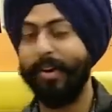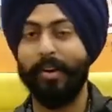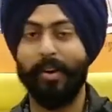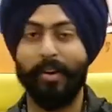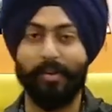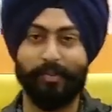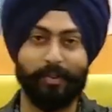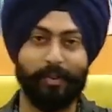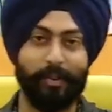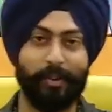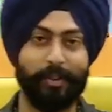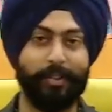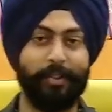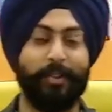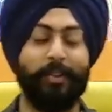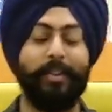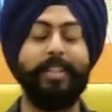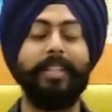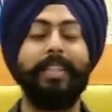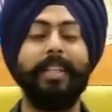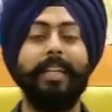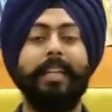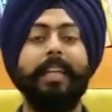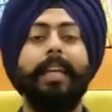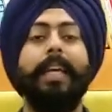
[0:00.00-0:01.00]
Of course
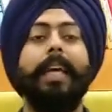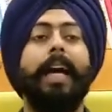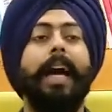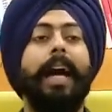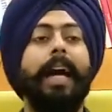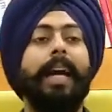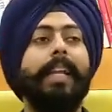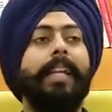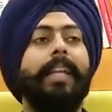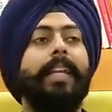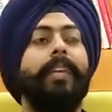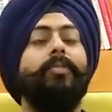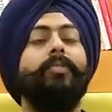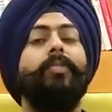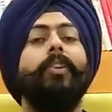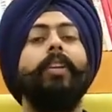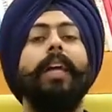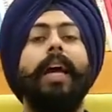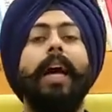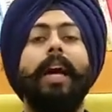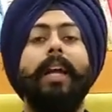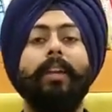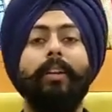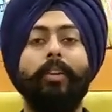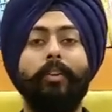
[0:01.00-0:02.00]
not. See, I'll give you an
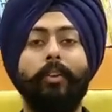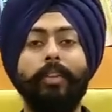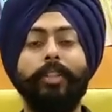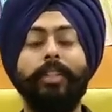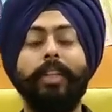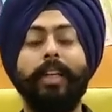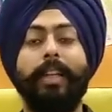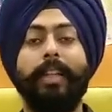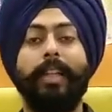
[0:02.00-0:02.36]
analogy